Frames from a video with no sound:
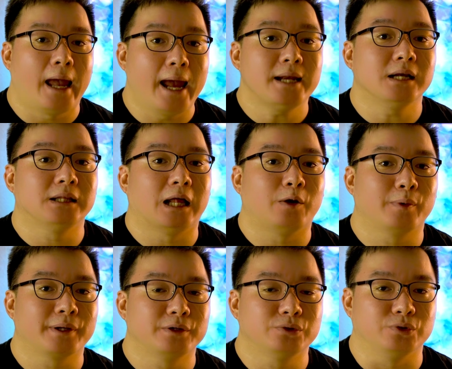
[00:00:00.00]
and
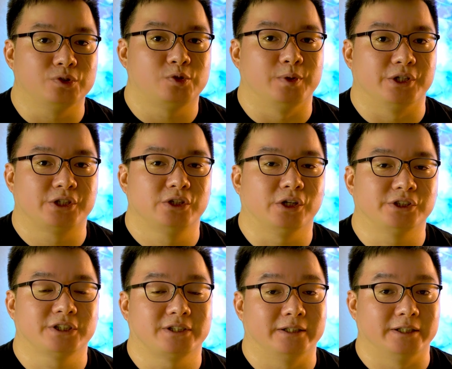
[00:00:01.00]
allowing you to switch not
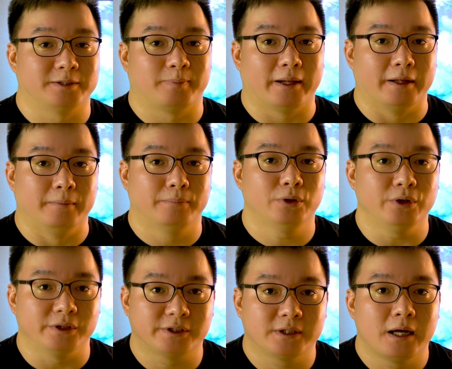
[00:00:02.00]
just the display
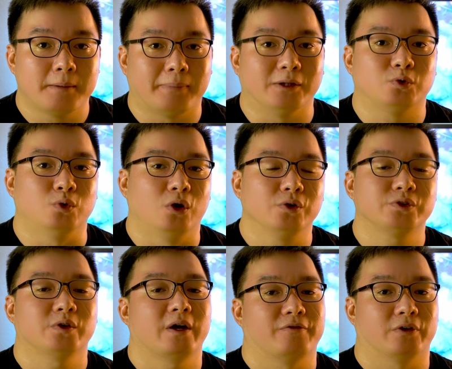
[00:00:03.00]
inputs, but to
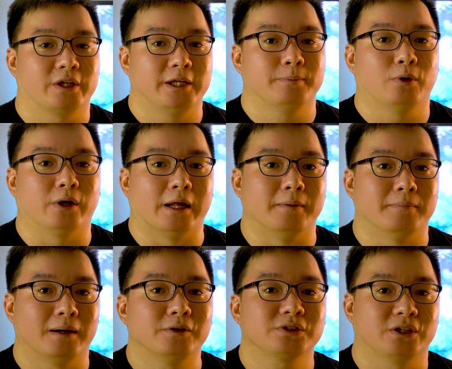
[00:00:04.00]
also have your keyboard and
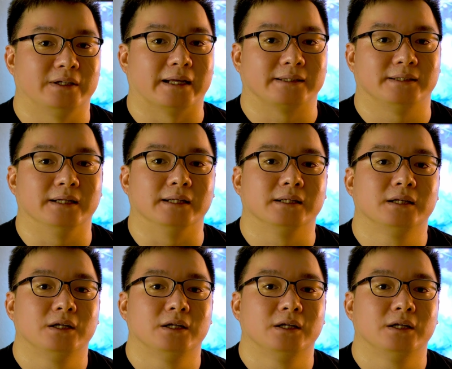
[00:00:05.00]
mouse connected